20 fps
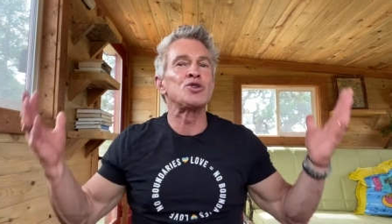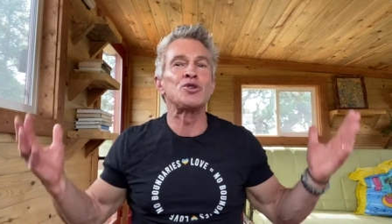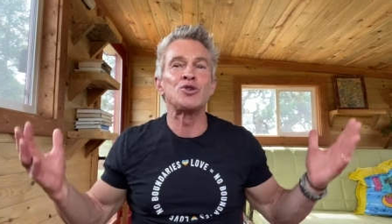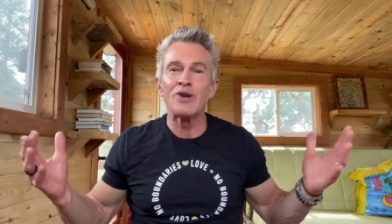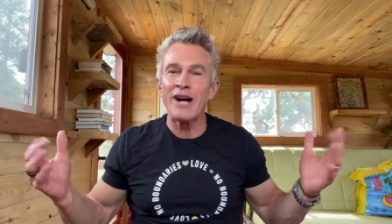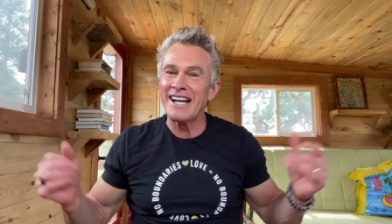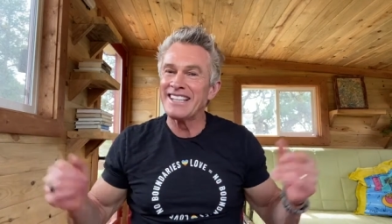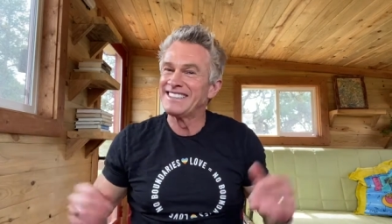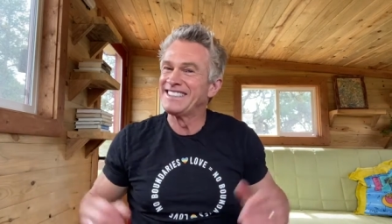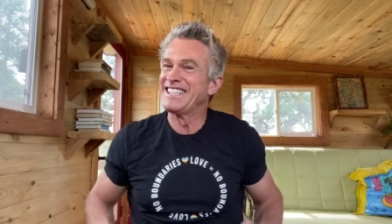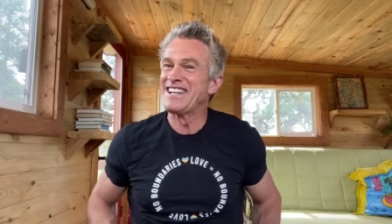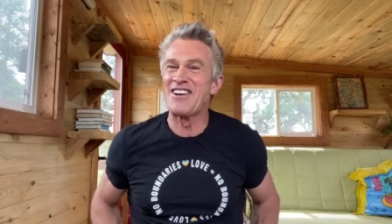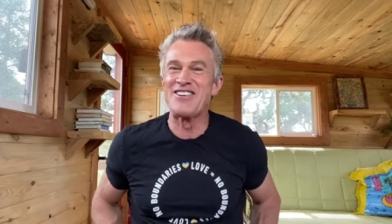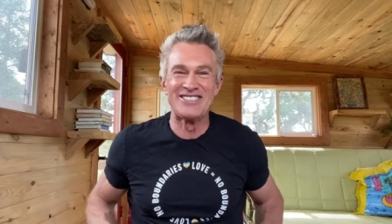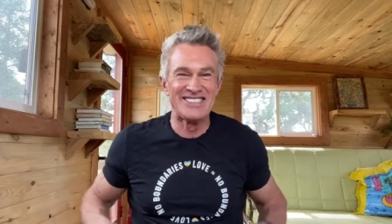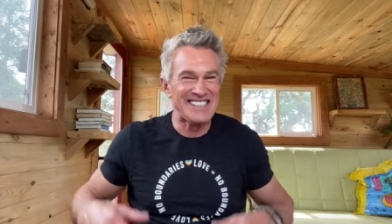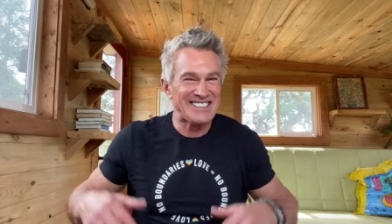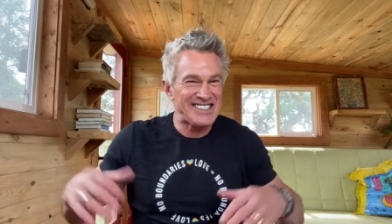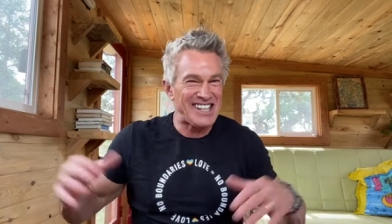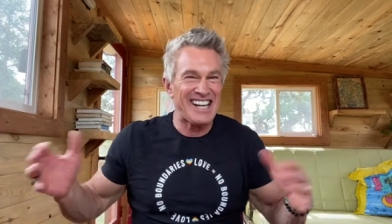
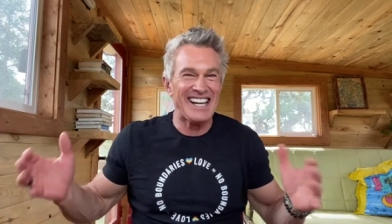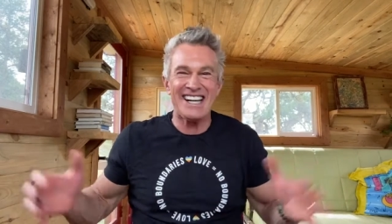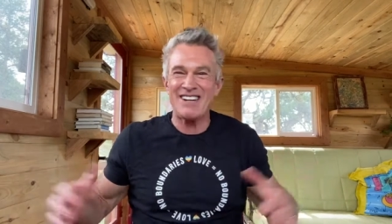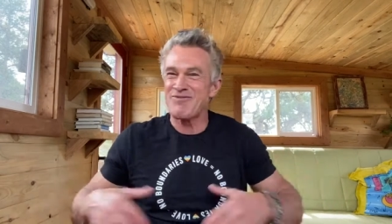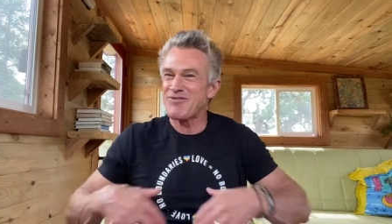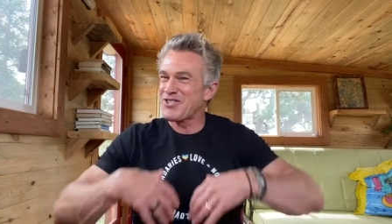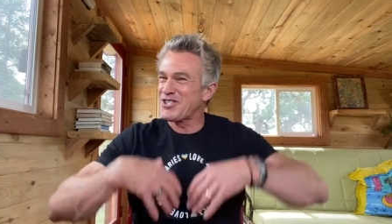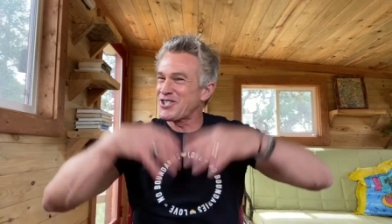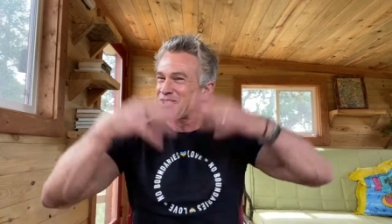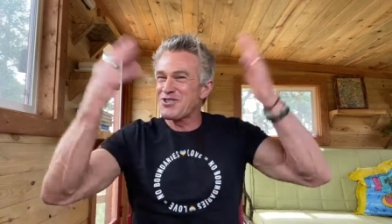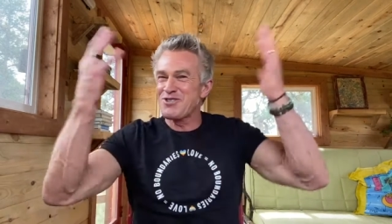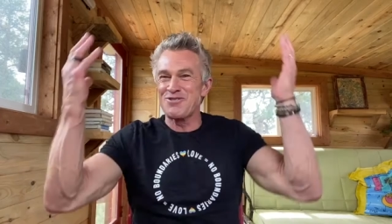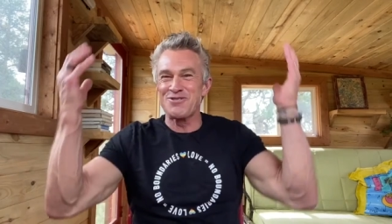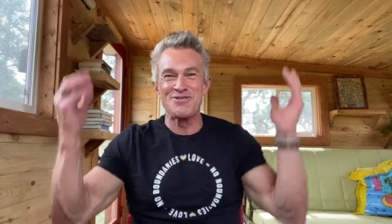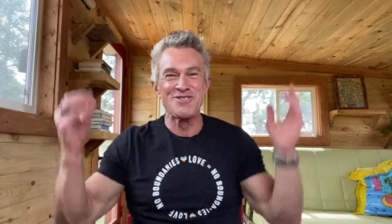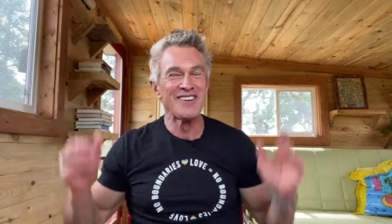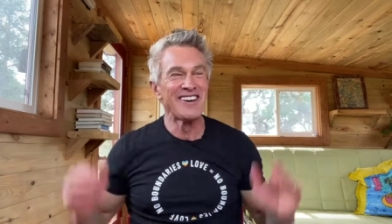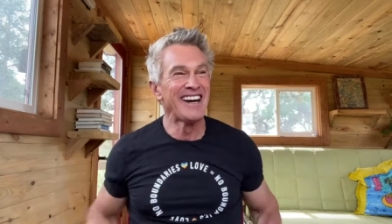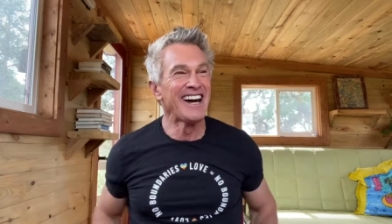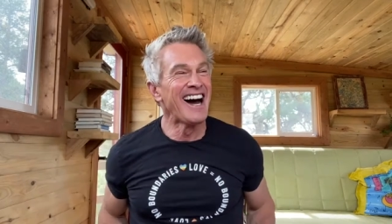it's like, phew,
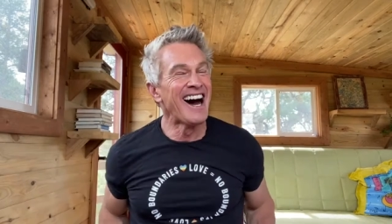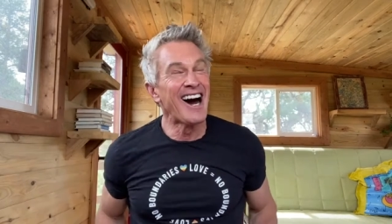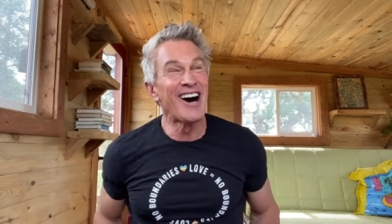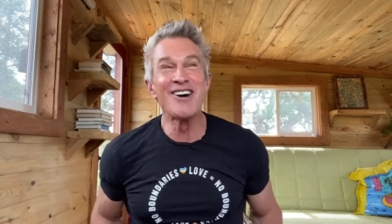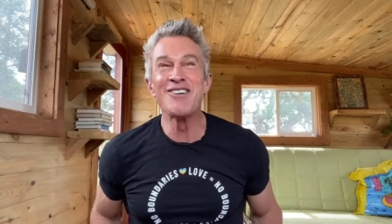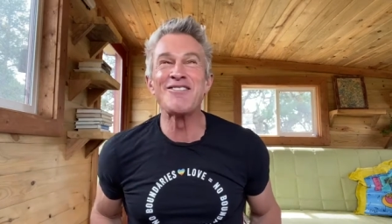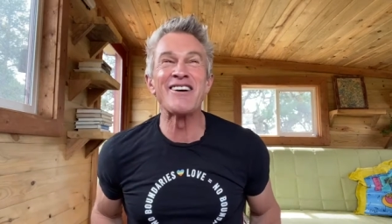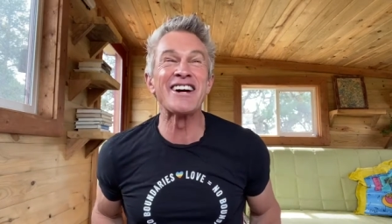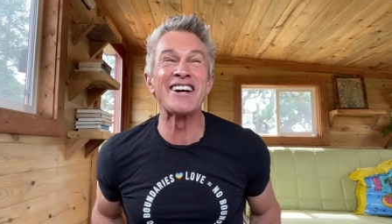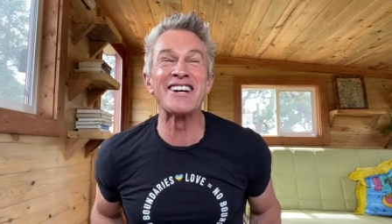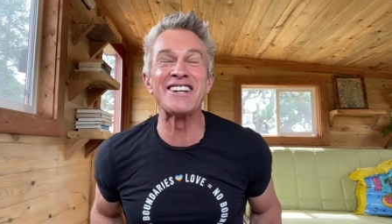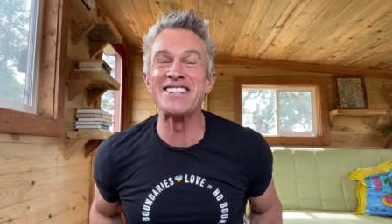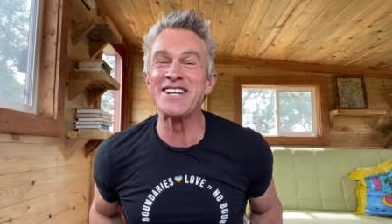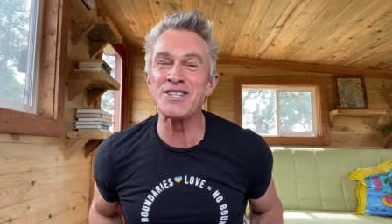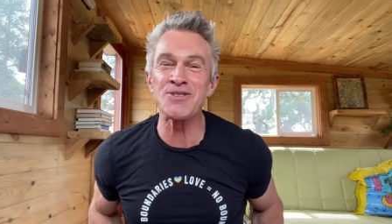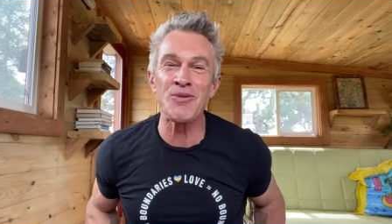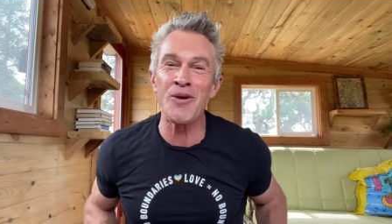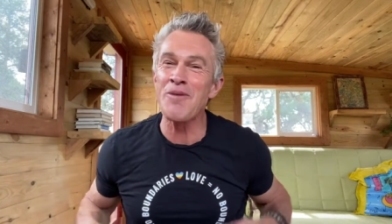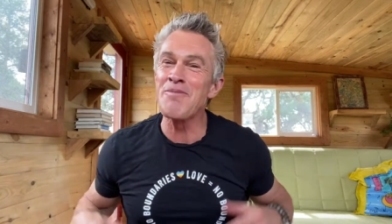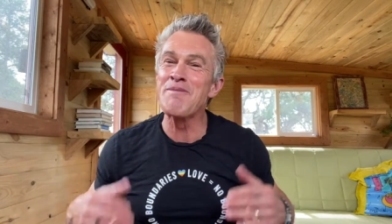oh my
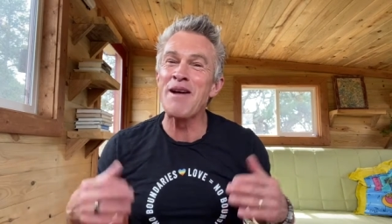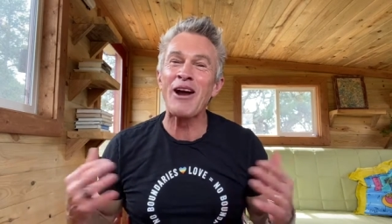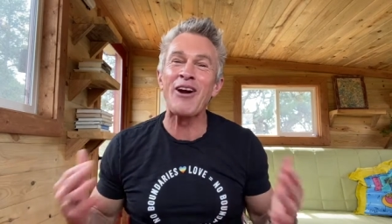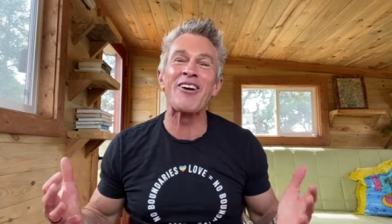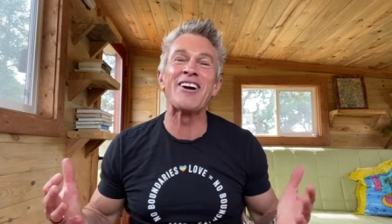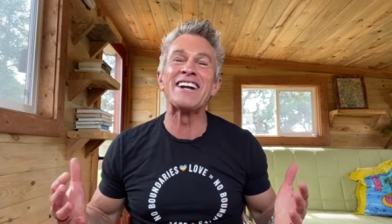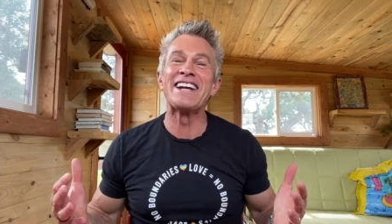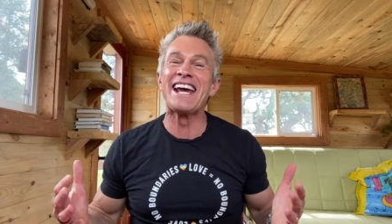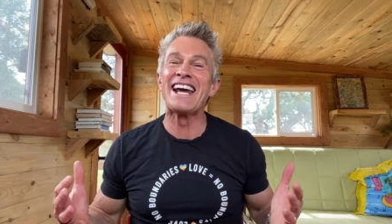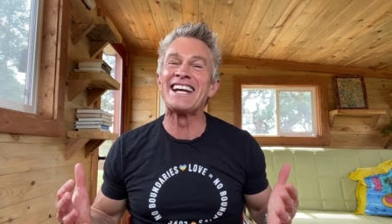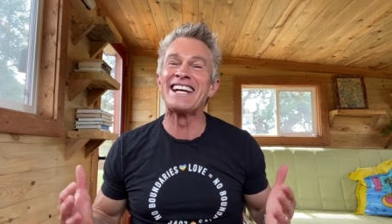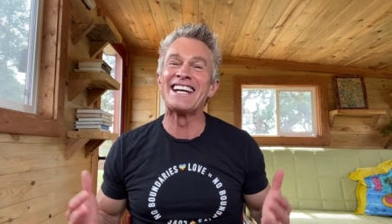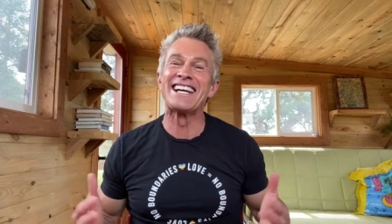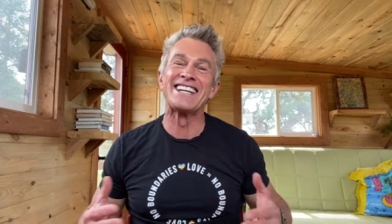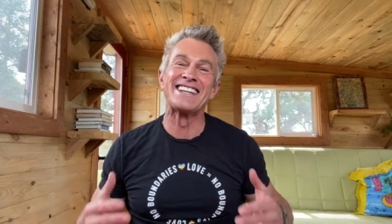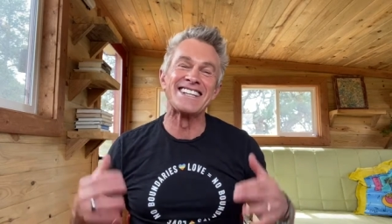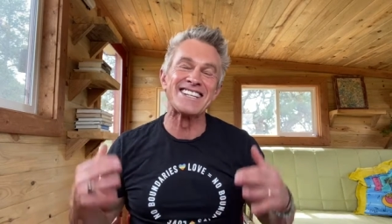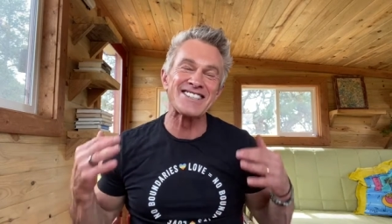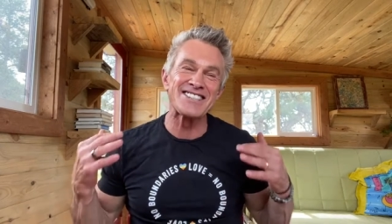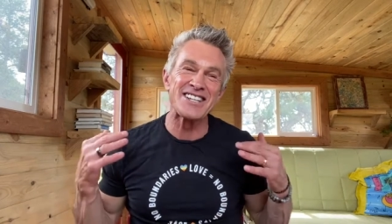goodness, we're marinating in
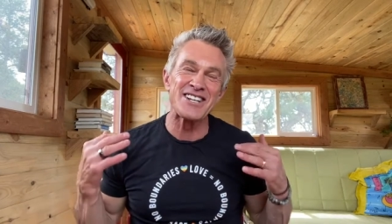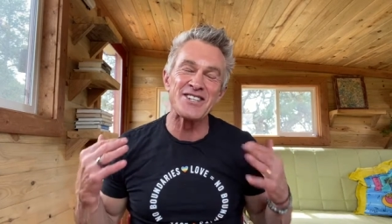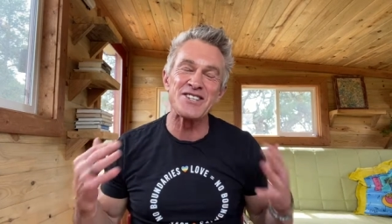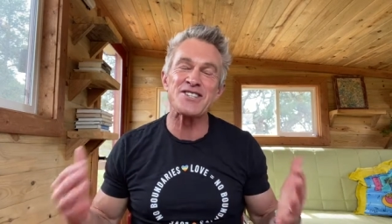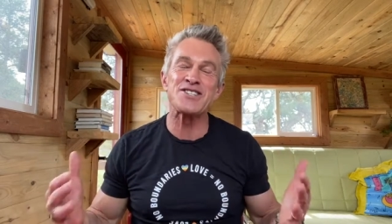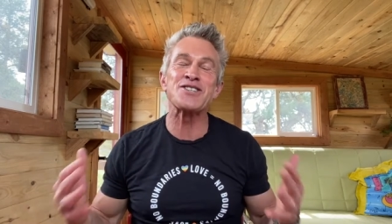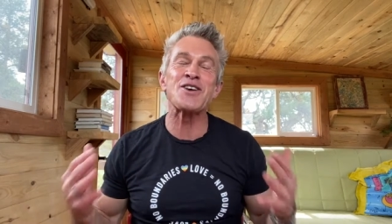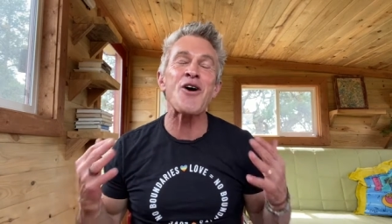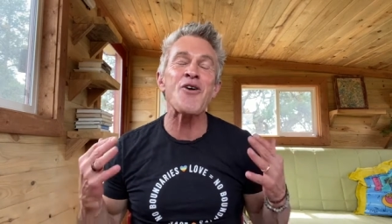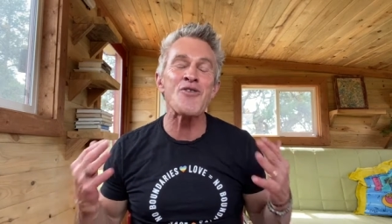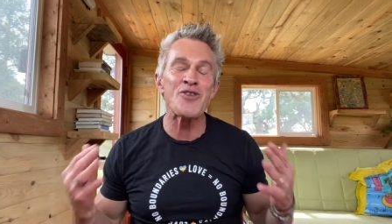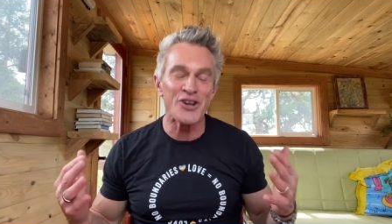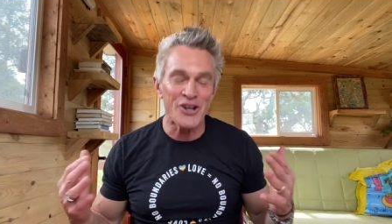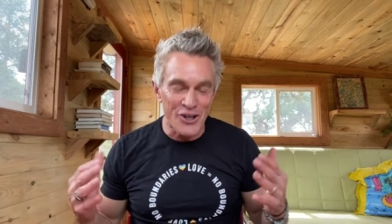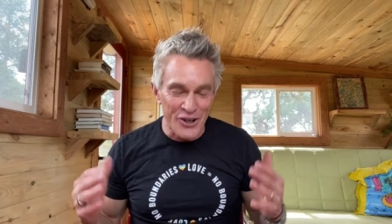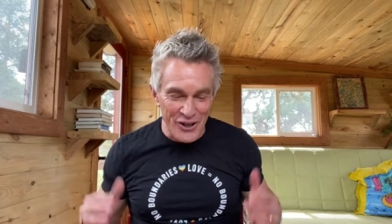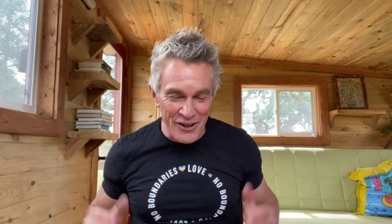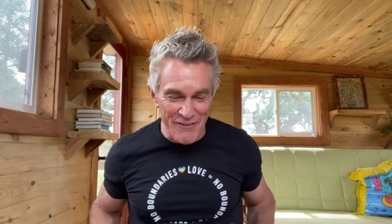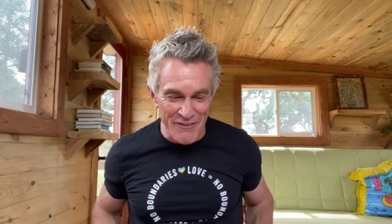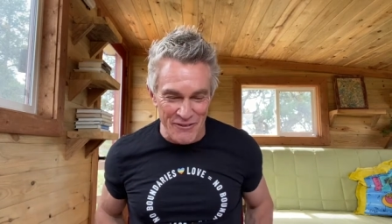this, and it's so
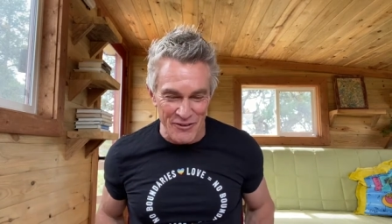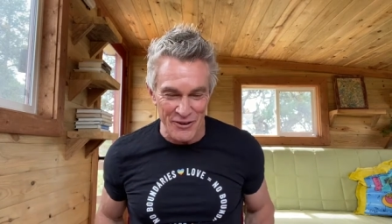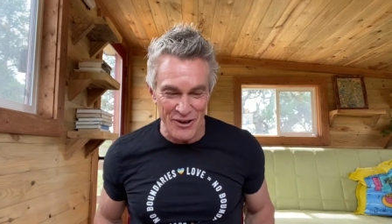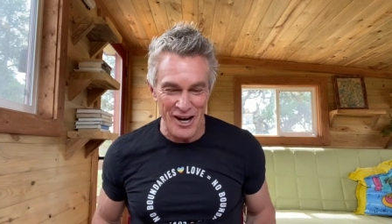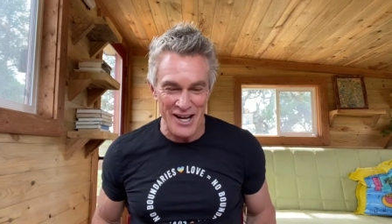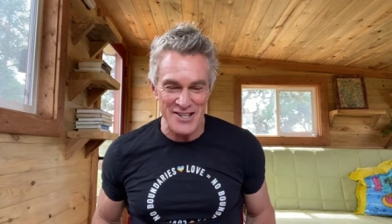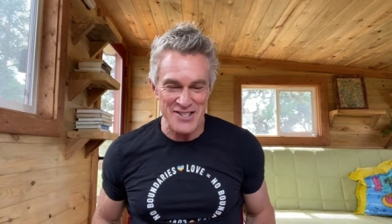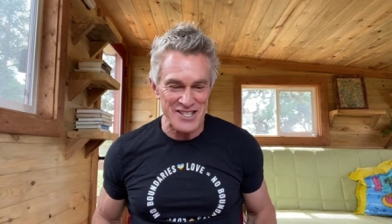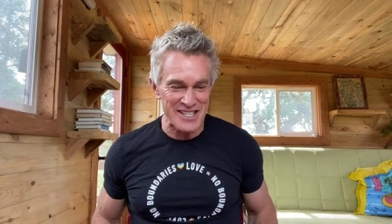good for us.